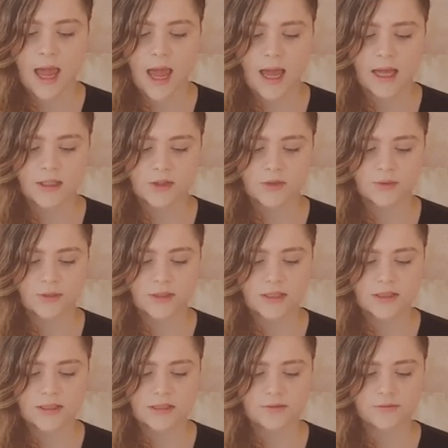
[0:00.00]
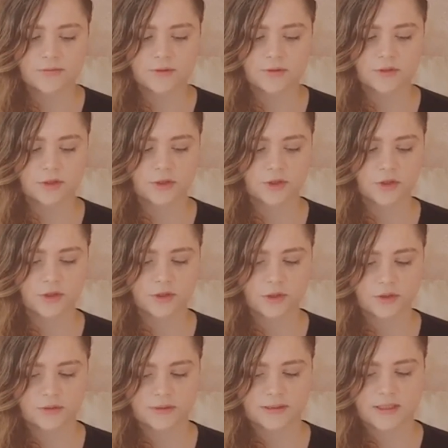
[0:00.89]
and reading different
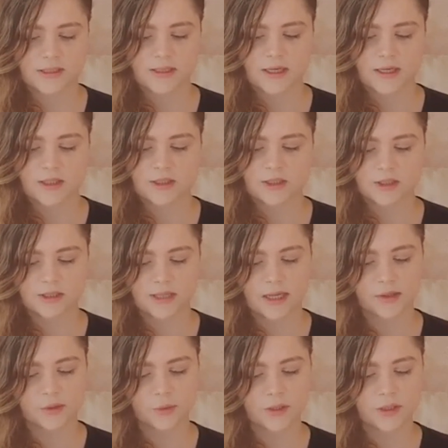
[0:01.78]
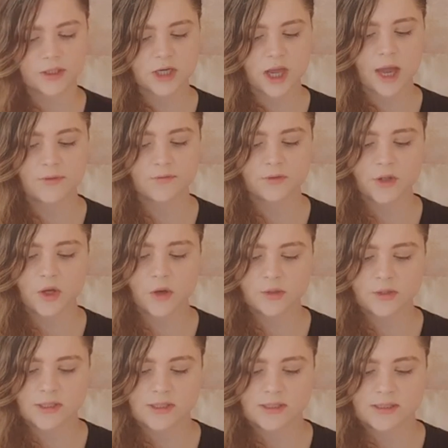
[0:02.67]
journals in each language, I've
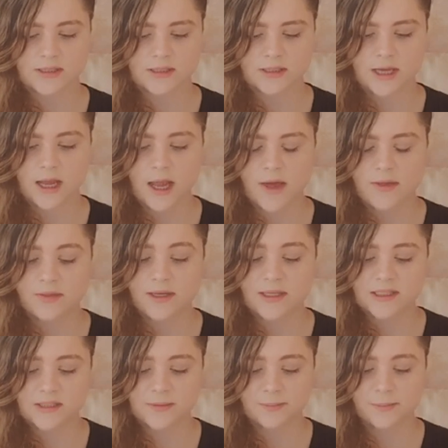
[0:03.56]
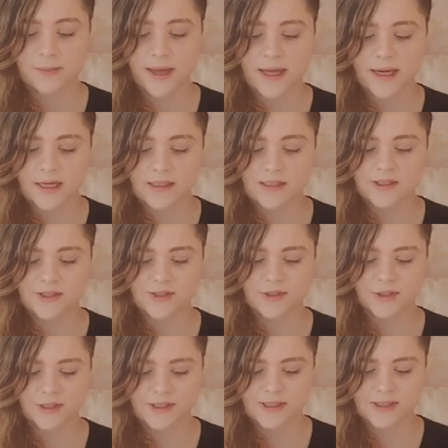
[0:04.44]
noticed that many
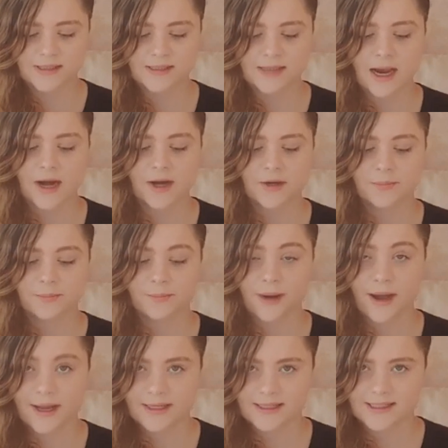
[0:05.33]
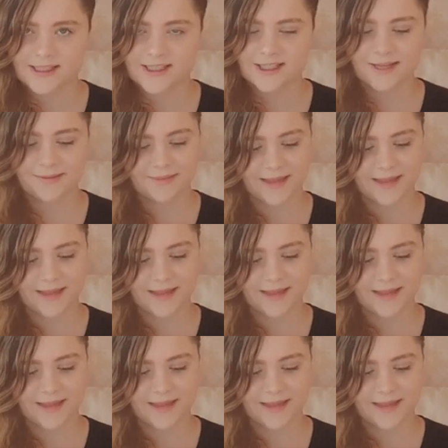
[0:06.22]
sources are biased.